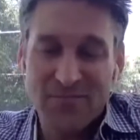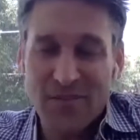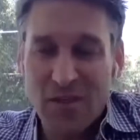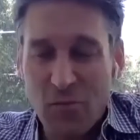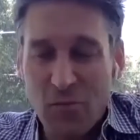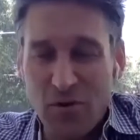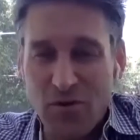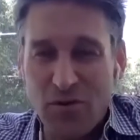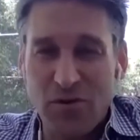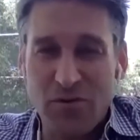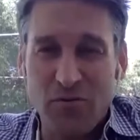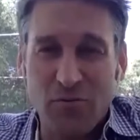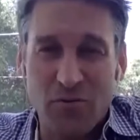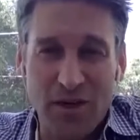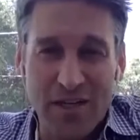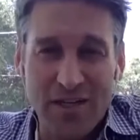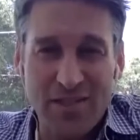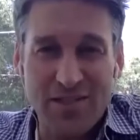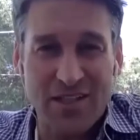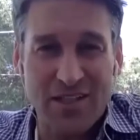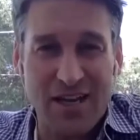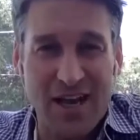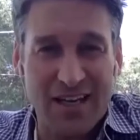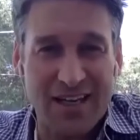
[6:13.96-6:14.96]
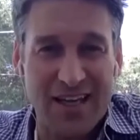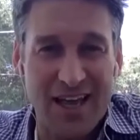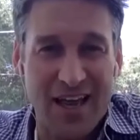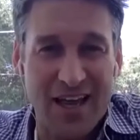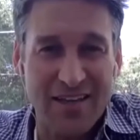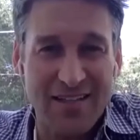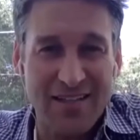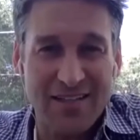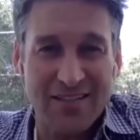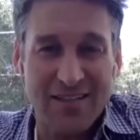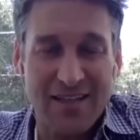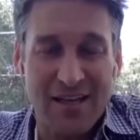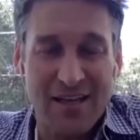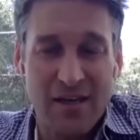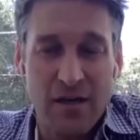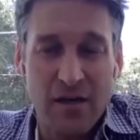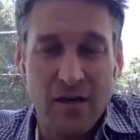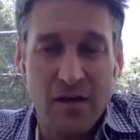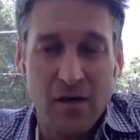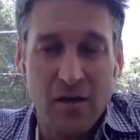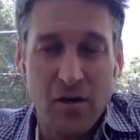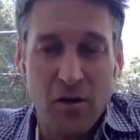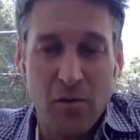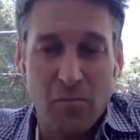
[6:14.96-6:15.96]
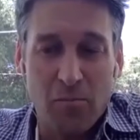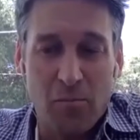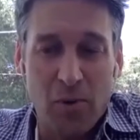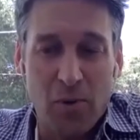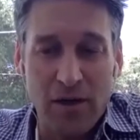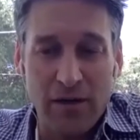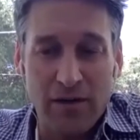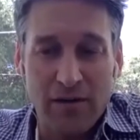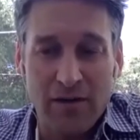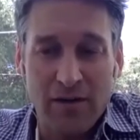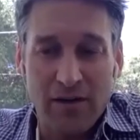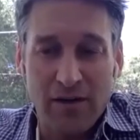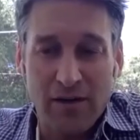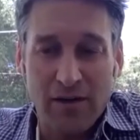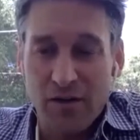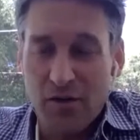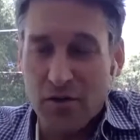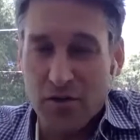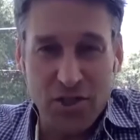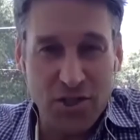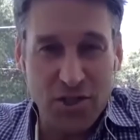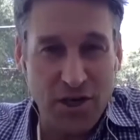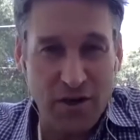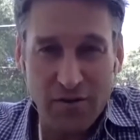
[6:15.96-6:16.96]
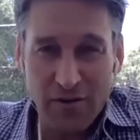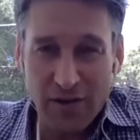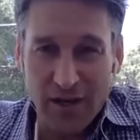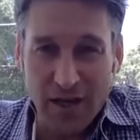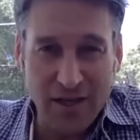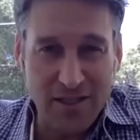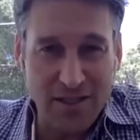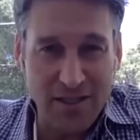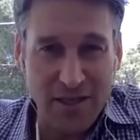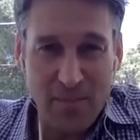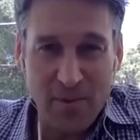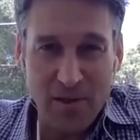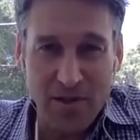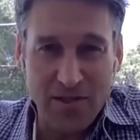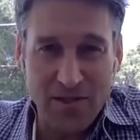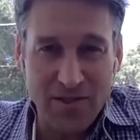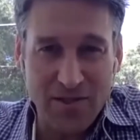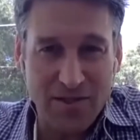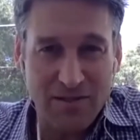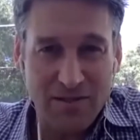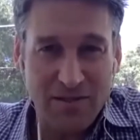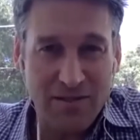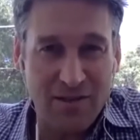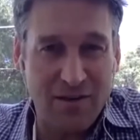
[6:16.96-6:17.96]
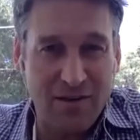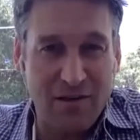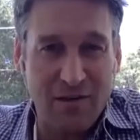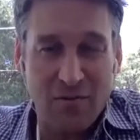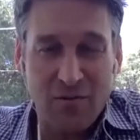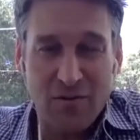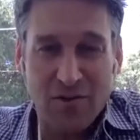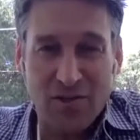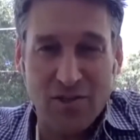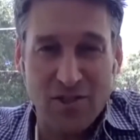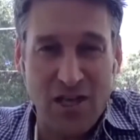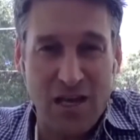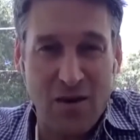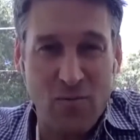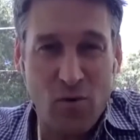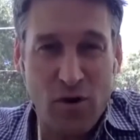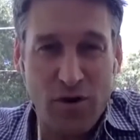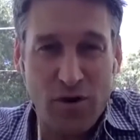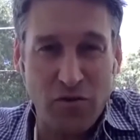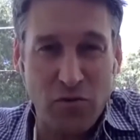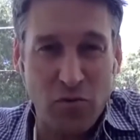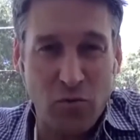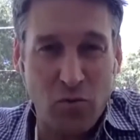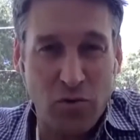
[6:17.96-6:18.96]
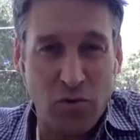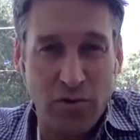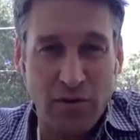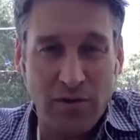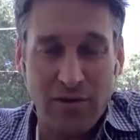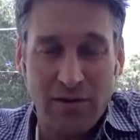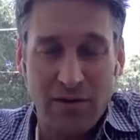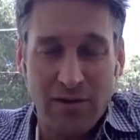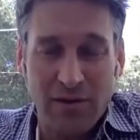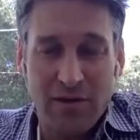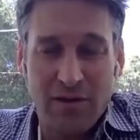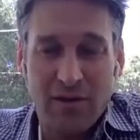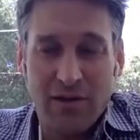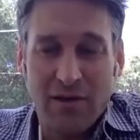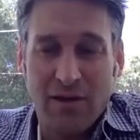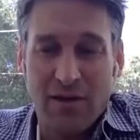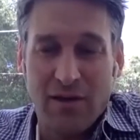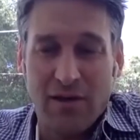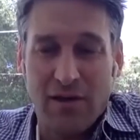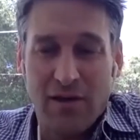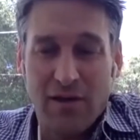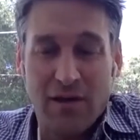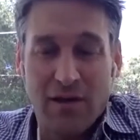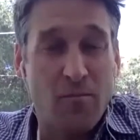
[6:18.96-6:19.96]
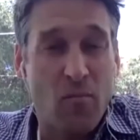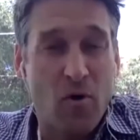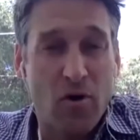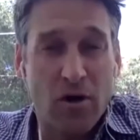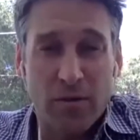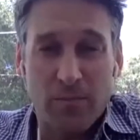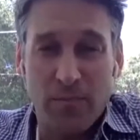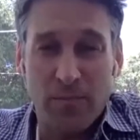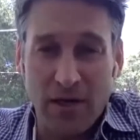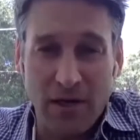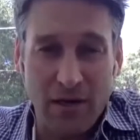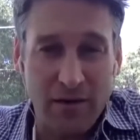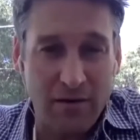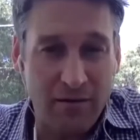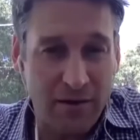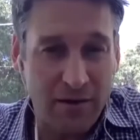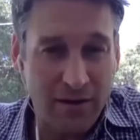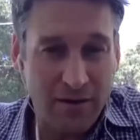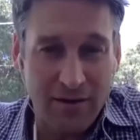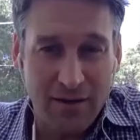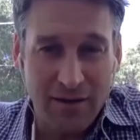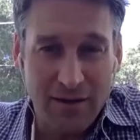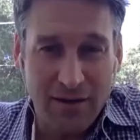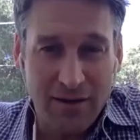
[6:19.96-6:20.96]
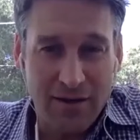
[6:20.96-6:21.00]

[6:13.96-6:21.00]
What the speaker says: within reason, I guess. But you're sharing exhibits, you know, the same way you would in a Markman hearing.